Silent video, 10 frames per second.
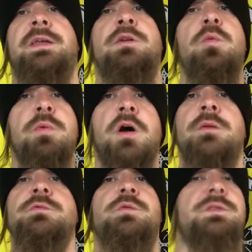Had no
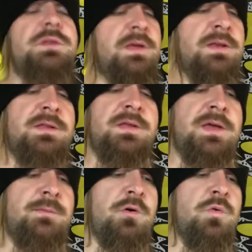problems with any of the
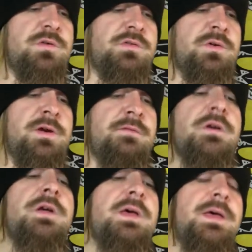ammo whatsoever.